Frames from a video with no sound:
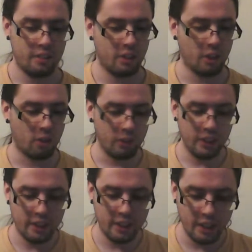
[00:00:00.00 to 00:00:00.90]
The
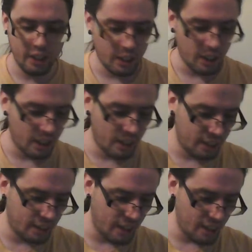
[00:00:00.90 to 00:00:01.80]
only thing I
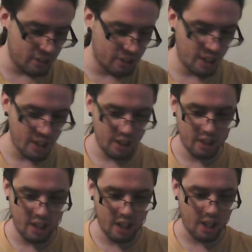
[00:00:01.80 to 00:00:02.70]
can say
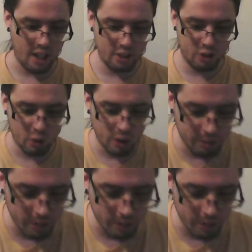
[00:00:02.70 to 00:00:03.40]
that I sort of